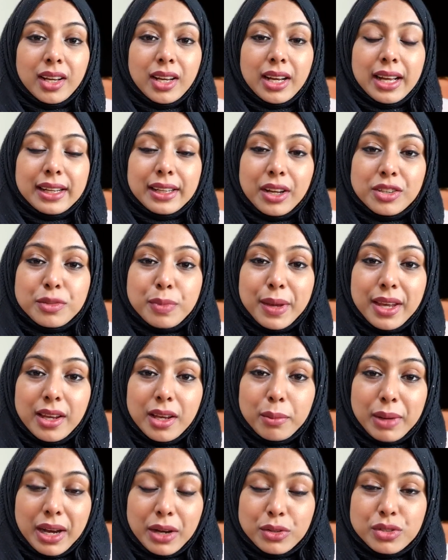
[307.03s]
Now, speaking
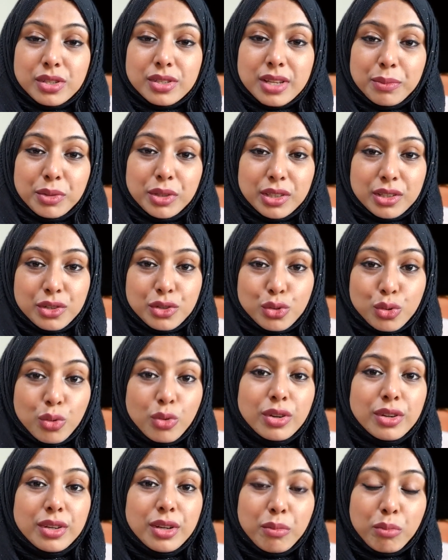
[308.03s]
about some
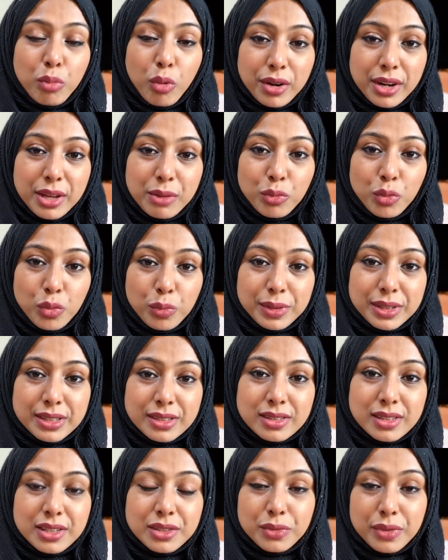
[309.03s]
controlled body movements,
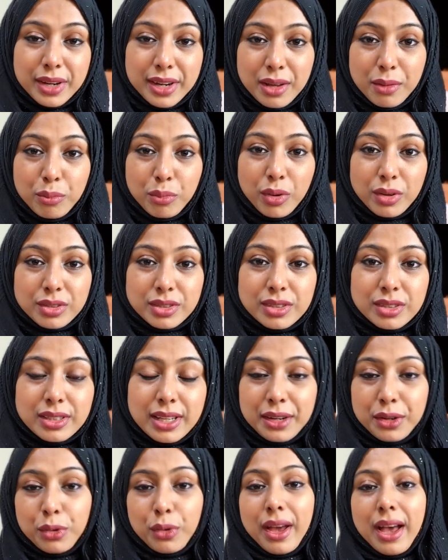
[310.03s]
it's very important
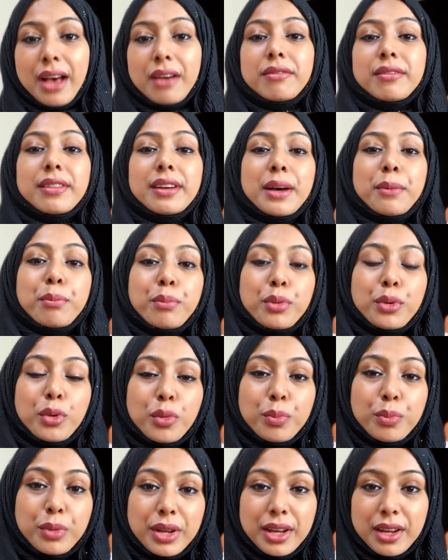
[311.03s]
that you have
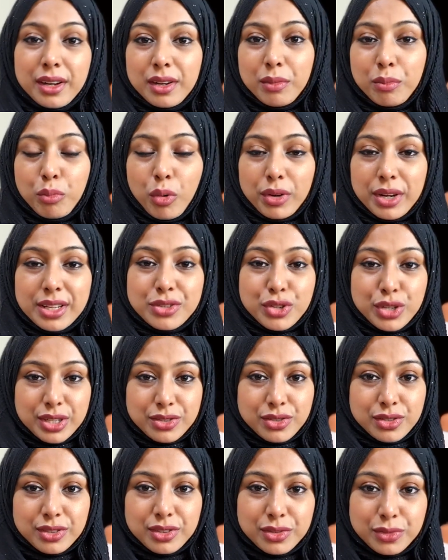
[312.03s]
appropriate body gestures.